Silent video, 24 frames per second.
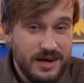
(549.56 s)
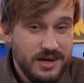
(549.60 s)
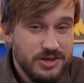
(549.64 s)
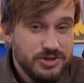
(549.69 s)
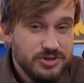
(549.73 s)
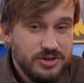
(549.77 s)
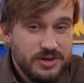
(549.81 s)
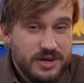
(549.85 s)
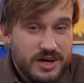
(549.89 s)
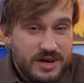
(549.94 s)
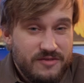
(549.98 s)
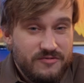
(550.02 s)

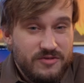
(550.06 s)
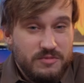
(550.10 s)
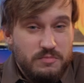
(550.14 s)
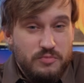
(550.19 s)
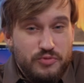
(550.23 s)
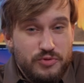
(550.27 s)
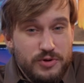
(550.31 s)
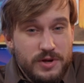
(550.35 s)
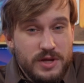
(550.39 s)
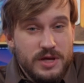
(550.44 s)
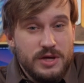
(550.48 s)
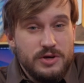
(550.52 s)
actually have a
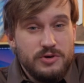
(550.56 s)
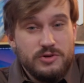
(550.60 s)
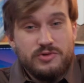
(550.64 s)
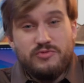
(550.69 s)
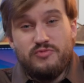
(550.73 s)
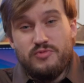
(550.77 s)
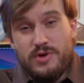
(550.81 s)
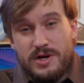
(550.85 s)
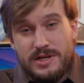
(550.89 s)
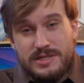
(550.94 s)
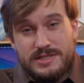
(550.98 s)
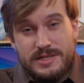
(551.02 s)
pretty good
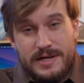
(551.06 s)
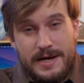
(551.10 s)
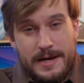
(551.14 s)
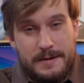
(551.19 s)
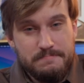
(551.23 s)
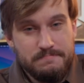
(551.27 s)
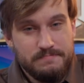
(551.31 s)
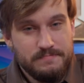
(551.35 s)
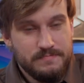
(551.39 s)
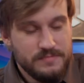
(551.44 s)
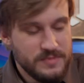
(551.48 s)
runtime,